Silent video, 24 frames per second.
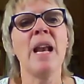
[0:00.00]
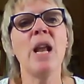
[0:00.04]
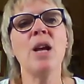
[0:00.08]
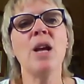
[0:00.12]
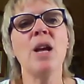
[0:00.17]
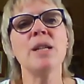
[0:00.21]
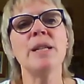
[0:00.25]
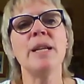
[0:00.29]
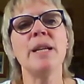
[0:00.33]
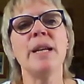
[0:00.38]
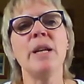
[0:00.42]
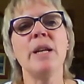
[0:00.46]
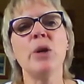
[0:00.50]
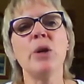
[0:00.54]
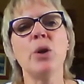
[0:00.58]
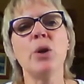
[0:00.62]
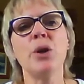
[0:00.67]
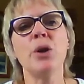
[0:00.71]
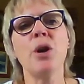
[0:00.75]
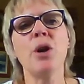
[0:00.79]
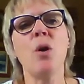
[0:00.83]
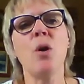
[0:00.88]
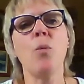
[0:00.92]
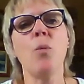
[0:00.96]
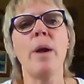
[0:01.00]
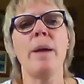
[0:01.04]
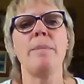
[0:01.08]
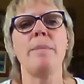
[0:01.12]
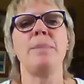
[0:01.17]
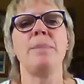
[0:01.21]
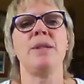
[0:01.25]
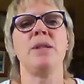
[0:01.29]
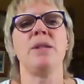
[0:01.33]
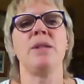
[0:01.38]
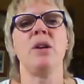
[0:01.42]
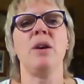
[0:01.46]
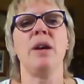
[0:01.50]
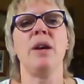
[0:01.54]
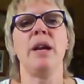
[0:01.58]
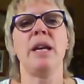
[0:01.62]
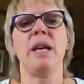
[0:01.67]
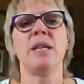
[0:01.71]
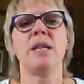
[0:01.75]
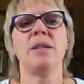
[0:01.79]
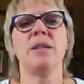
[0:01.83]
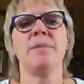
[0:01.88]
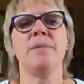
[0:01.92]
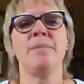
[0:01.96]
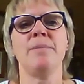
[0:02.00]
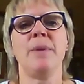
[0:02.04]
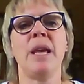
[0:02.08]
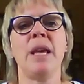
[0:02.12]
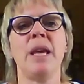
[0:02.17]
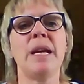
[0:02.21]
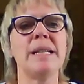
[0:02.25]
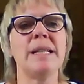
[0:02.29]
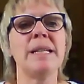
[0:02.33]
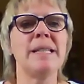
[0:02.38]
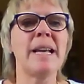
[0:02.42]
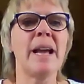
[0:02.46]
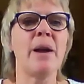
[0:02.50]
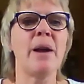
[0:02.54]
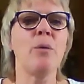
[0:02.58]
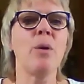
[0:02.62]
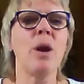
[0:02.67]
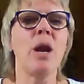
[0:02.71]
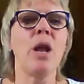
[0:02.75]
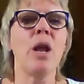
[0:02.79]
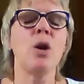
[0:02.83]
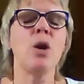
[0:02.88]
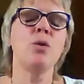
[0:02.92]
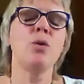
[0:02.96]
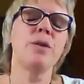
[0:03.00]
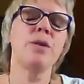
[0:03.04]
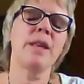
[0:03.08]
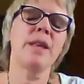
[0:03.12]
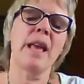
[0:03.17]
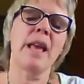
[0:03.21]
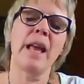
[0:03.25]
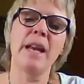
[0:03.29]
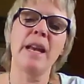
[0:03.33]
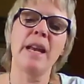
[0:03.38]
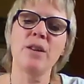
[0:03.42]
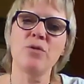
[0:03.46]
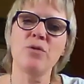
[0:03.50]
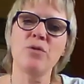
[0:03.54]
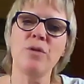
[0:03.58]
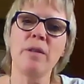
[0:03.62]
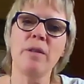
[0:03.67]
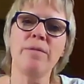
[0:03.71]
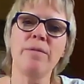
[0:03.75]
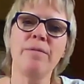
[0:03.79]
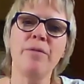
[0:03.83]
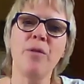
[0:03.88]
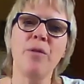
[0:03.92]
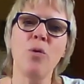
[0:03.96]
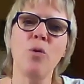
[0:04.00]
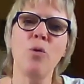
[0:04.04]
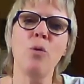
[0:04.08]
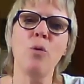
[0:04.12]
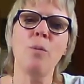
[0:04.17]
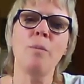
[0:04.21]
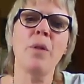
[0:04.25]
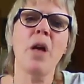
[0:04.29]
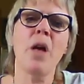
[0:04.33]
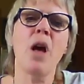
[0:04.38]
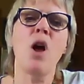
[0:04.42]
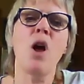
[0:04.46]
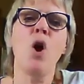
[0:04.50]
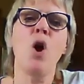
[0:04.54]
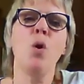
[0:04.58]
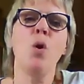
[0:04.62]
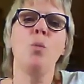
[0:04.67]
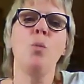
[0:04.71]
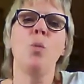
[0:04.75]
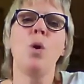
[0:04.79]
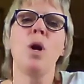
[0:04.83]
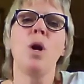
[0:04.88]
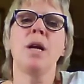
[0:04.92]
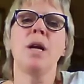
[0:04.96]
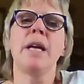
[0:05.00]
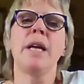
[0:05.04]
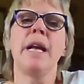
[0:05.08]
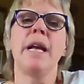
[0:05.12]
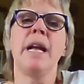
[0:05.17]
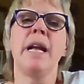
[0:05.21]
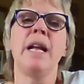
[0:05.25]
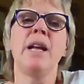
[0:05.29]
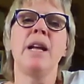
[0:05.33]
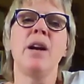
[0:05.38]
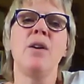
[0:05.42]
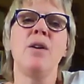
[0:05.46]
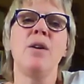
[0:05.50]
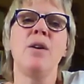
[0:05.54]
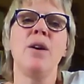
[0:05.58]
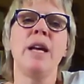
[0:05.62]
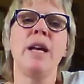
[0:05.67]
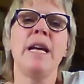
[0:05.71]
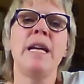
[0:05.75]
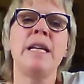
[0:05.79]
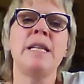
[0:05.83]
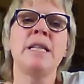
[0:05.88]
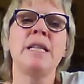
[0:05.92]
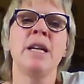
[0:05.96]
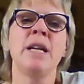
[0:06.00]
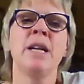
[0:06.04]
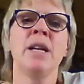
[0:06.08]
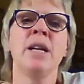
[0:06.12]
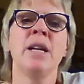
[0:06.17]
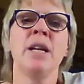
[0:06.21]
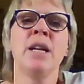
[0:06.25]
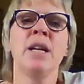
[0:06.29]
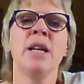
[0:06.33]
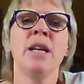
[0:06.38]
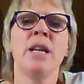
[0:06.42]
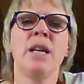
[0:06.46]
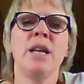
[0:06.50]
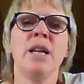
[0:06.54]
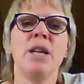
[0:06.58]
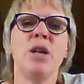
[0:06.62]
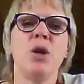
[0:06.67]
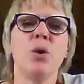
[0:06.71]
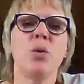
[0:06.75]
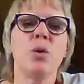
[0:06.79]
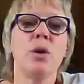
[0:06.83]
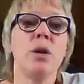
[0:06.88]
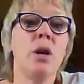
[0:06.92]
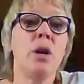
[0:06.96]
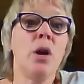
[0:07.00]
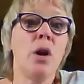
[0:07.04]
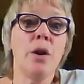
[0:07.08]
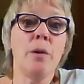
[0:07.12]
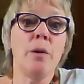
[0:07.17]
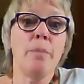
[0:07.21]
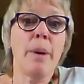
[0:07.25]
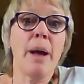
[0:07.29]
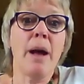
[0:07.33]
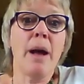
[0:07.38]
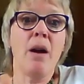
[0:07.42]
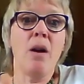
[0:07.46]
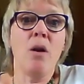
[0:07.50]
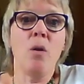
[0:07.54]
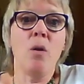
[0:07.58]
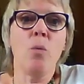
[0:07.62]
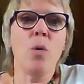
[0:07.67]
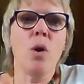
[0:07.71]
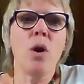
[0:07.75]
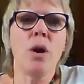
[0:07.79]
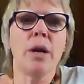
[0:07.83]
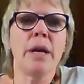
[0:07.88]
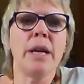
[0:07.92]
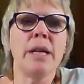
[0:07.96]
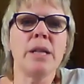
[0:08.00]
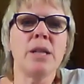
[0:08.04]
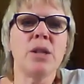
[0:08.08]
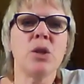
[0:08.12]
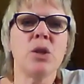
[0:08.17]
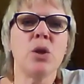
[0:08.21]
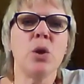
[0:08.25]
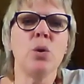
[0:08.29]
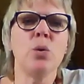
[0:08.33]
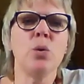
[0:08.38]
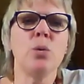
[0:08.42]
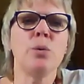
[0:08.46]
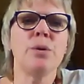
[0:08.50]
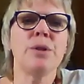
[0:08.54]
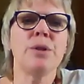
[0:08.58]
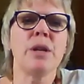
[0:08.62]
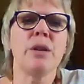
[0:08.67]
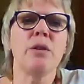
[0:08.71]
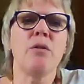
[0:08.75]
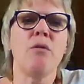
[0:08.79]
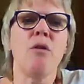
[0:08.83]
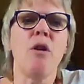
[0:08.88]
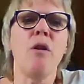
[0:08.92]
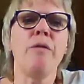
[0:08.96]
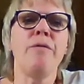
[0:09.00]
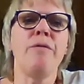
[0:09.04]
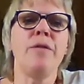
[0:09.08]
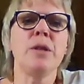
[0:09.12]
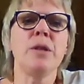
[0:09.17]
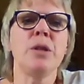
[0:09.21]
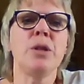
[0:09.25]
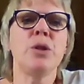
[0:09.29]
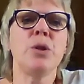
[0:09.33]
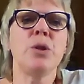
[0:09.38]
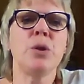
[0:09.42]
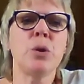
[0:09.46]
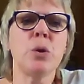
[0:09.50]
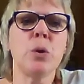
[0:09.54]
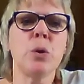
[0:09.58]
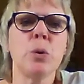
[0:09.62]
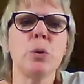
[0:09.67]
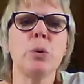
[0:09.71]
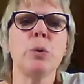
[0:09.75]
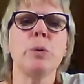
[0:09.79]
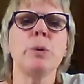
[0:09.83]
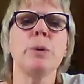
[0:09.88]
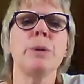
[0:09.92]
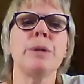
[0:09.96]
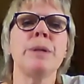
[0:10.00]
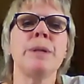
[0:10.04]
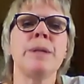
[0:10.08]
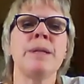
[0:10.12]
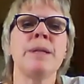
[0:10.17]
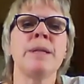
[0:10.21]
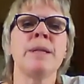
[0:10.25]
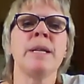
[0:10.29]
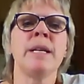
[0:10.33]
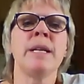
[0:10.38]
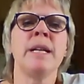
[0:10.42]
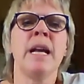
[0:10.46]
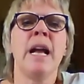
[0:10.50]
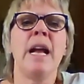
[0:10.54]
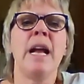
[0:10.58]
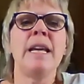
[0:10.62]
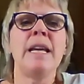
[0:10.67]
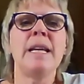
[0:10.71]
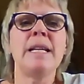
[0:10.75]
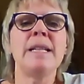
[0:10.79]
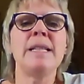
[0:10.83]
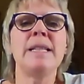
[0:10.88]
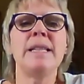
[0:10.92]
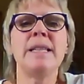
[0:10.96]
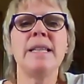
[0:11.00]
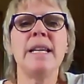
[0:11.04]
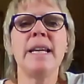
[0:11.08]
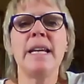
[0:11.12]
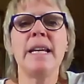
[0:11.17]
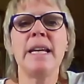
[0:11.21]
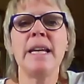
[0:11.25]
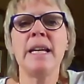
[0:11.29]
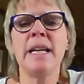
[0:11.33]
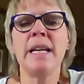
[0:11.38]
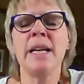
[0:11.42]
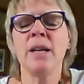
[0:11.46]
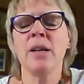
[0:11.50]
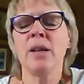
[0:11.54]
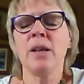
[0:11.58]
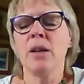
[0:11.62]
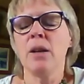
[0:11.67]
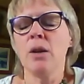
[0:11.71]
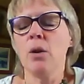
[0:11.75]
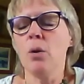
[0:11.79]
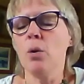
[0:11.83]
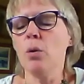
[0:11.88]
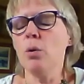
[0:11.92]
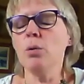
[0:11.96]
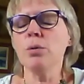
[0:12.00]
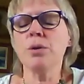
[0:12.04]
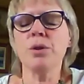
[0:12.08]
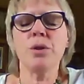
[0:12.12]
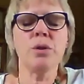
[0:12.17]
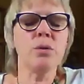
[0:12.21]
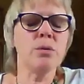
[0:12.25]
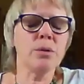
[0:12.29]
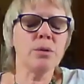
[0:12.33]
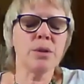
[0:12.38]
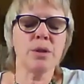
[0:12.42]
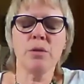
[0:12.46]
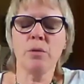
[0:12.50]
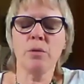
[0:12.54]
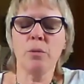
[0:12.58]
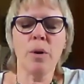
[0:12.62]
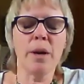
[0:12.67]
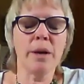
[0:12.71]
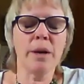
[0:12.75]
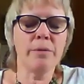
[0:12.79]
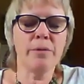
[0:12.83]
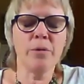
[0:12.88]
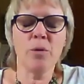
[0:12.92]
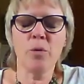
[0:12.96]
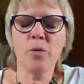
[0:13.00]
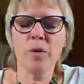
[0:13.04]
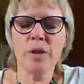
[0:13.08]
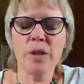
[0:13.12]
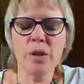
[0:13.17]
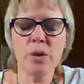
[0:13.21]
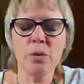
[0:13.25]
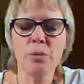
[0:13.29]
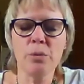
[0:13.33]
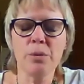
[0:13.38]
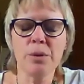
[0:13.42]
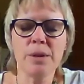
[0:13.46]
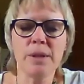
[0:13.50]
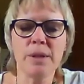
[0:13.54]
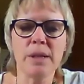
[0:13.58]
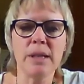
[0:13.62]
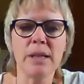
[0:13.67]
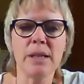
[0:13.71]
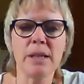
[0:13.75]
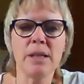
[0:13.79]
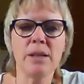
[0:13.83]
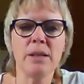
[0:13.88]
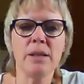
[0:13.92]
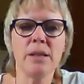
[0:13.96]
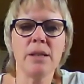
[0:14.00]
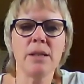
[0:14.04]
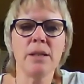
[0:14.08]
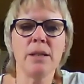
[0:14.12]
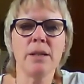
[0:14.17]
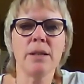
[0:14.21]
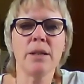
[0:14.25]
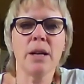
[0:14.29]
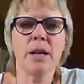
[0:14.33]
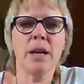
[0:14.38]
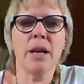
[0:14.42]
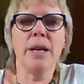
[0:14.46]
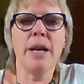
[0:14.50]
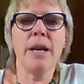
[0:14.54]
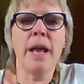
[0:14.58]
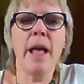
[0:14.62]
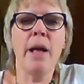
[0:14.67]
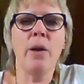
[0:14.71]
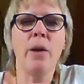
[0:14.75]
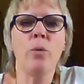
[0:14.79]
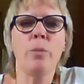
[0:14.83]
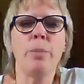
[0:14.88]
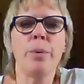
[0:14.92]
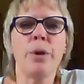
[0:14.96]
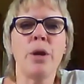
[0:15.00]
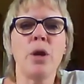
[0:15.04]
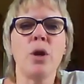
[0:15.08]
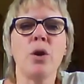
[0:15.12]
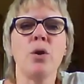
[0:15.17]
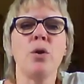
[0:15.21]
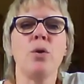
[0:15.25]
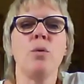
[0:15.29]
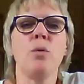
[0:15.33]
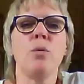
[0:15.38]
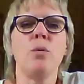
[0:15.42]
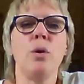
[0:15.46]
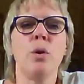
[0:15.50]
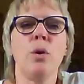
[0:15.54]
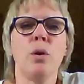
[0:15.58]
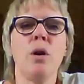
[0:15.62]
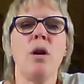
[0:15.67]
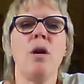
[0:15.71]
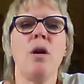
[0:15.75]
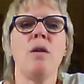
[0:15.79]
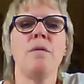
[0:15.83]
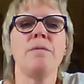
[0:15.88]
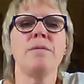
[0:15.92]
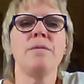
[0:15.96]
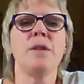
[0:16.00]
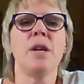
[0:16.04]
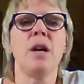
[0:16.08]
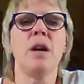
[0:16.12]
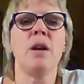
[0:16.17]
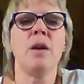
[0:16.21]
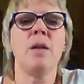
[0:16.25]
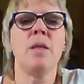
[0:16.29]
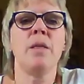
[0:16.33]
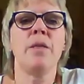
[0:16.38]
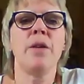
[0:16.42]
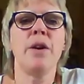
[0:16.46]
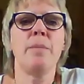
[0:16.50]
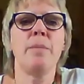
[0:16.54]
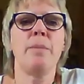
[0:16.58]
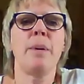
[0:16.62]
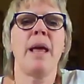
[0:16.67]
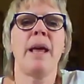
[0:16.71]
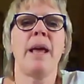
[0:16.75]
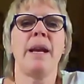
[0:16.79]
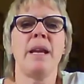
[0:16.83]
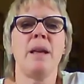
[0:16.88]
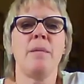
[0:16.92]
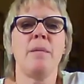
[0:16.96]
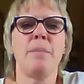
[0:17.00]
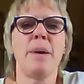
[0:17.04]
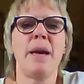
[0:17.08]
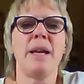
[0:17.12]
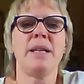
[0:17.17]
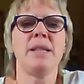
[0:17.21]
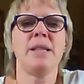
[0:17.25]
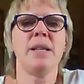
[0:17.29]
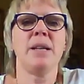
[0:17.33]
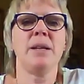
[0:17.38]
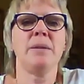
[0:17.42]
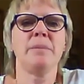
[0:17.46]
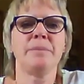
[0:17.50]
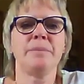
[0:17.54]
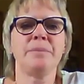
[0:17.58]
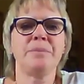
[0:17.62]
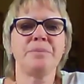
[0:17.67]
Lastly, look at our website. You can download the entry form, the homework and guide. You can learn about our work in schools and our offer to schools, and you can see all sorts of wonderful resources that can help you look after the planet better.